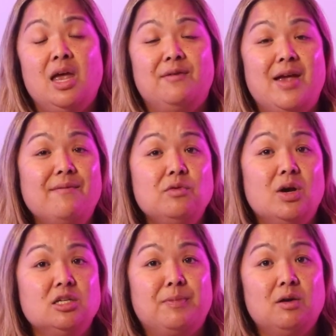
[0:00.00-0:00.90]
If you haven't
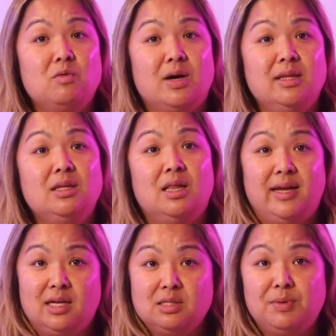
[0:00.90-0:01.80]
watched part 1, the
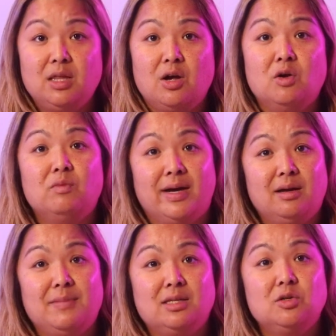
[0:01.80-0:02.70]
link is below.
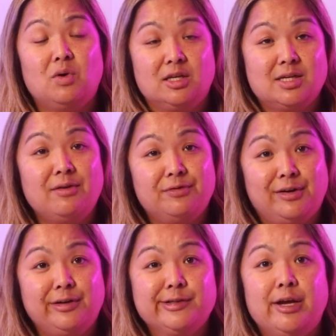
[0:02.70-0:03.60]
Recommend to watch that
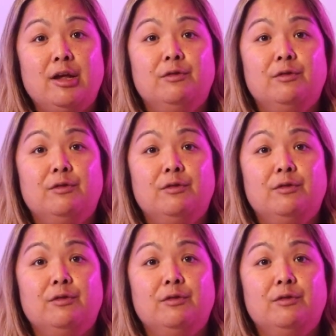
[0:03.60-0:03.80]
first.